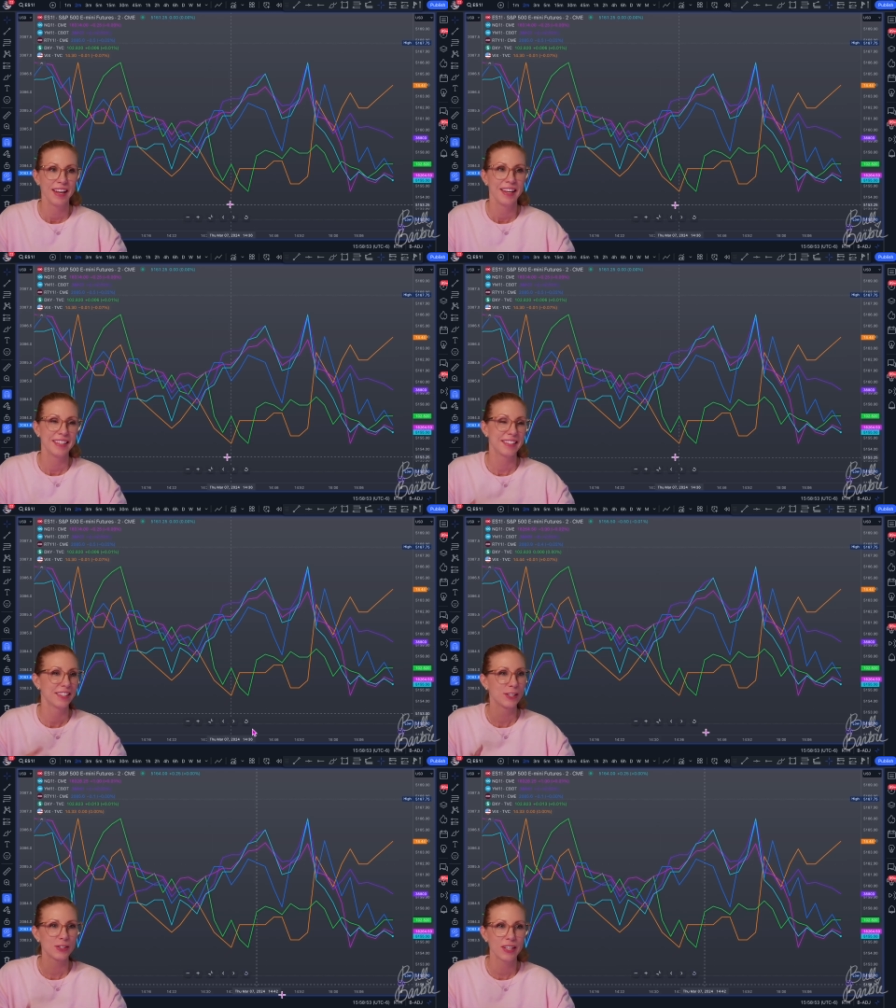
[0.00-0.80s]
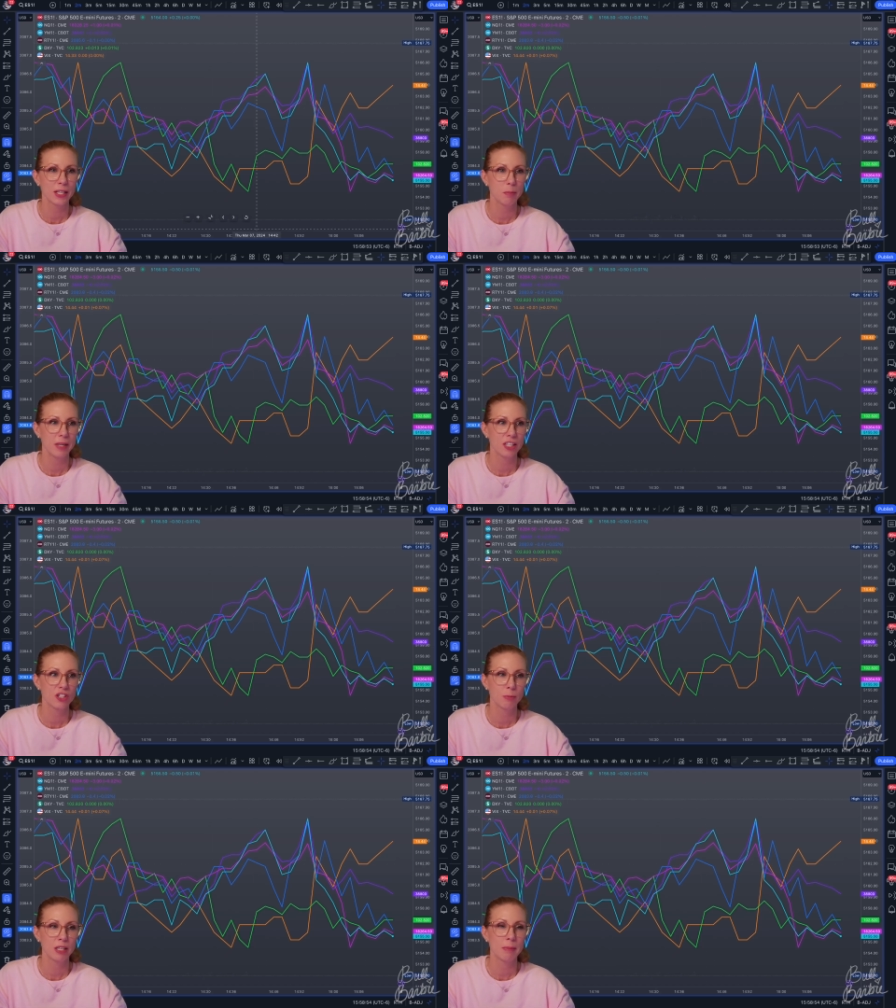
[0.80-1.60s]
is it looks like a big
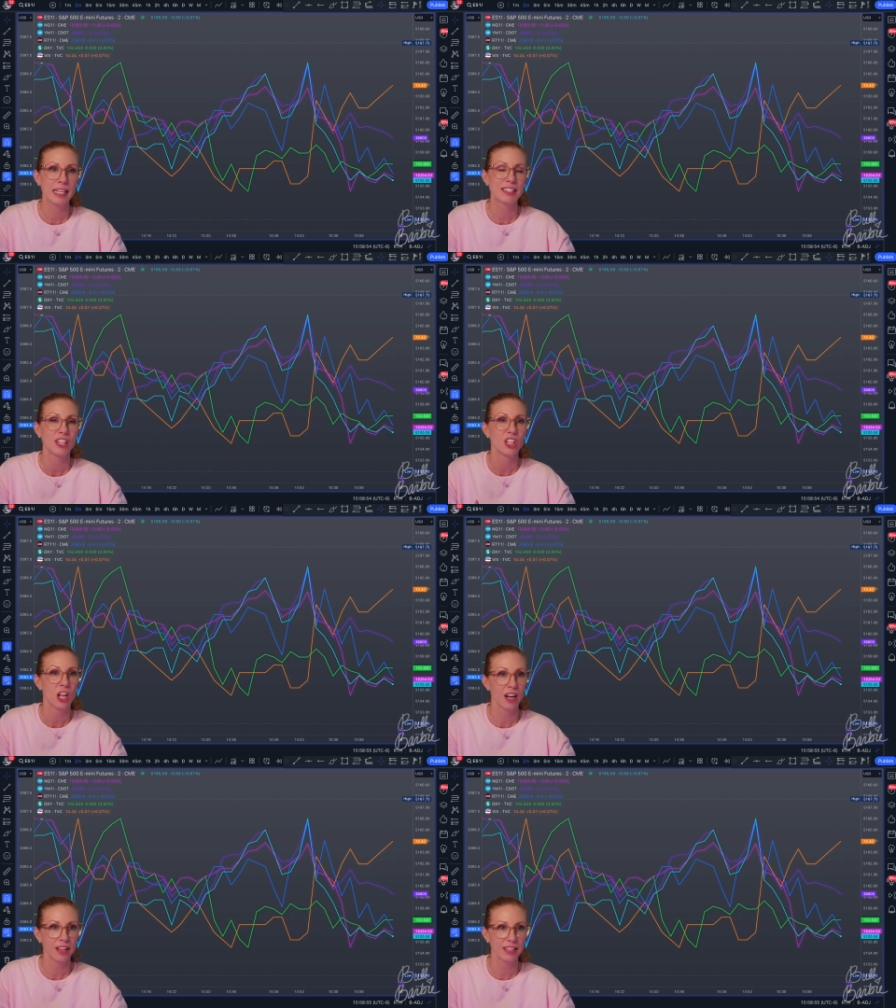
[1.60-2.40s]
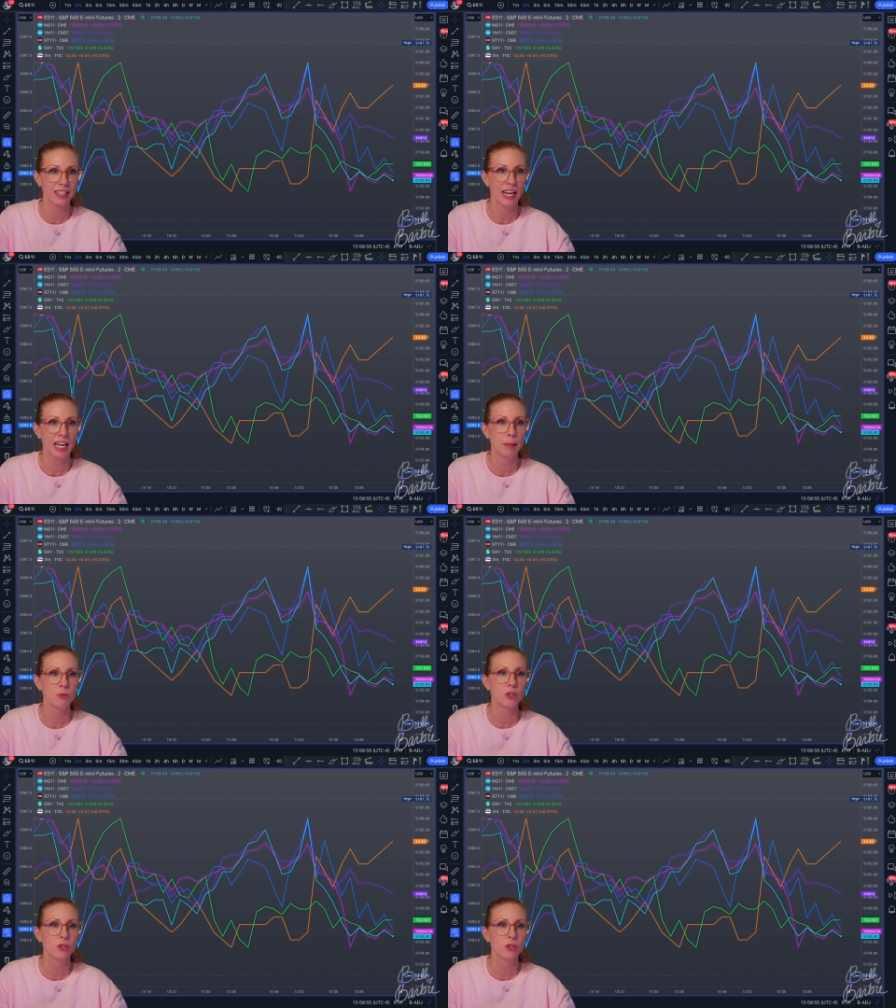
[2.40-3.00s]
jumbly mess a lot of the times,